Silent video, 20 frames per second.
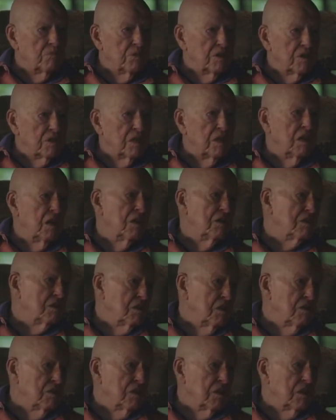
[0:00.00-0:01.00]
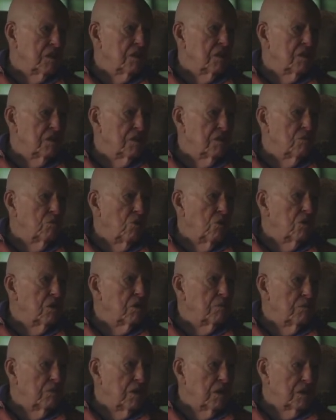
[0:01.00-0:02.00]
but they also killed the
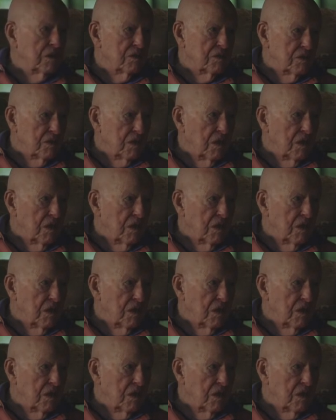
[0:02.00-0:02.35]
water bugs,